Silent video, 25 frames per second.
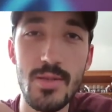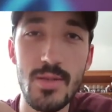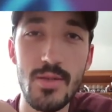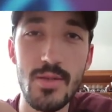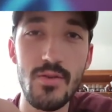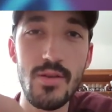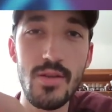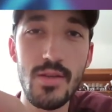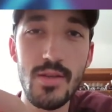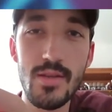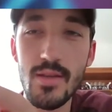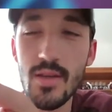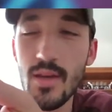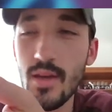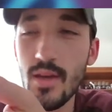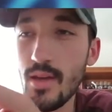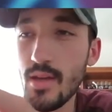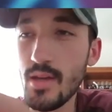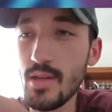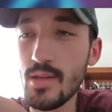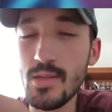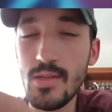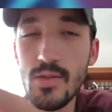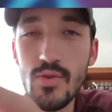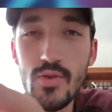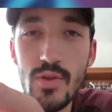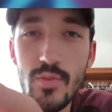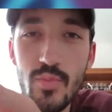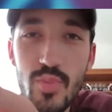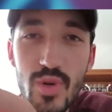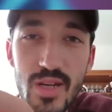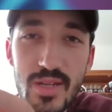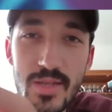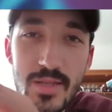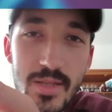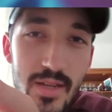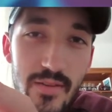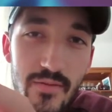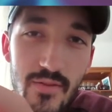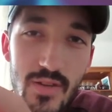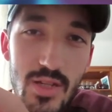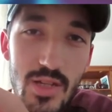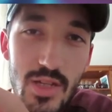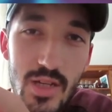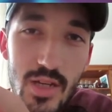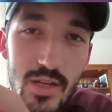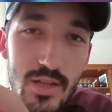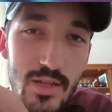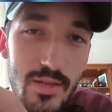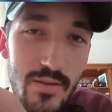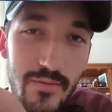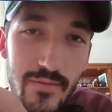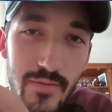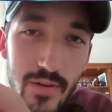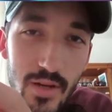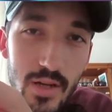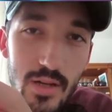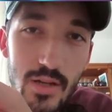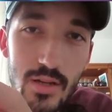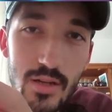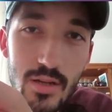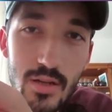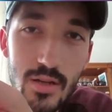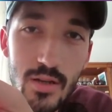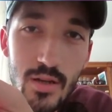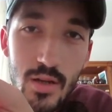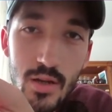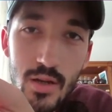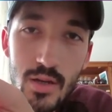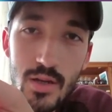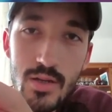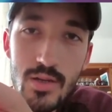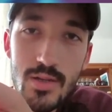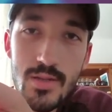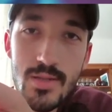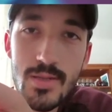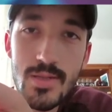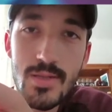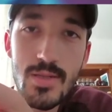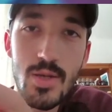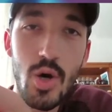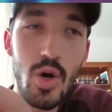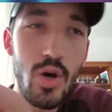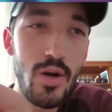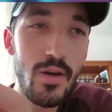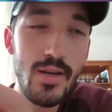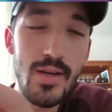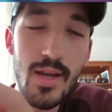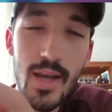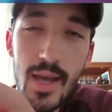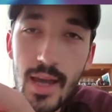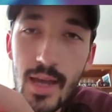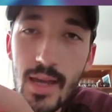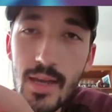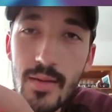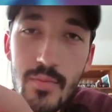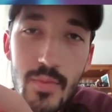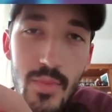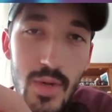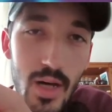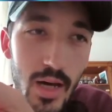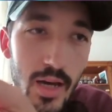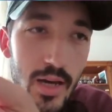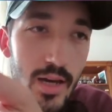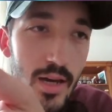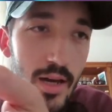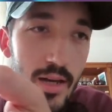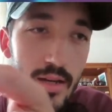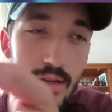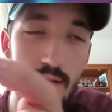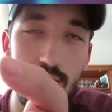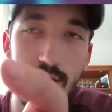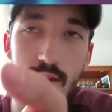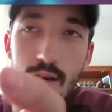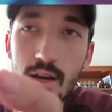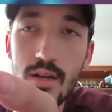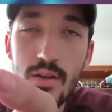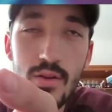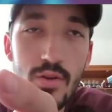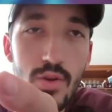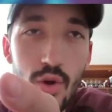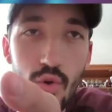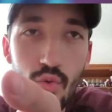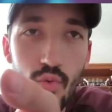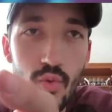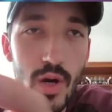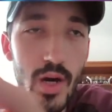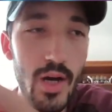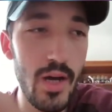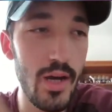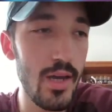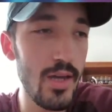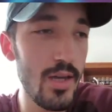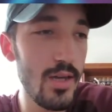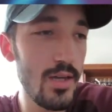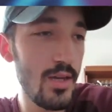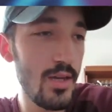So he's too depressed to even change the fucking song name. I don't know why.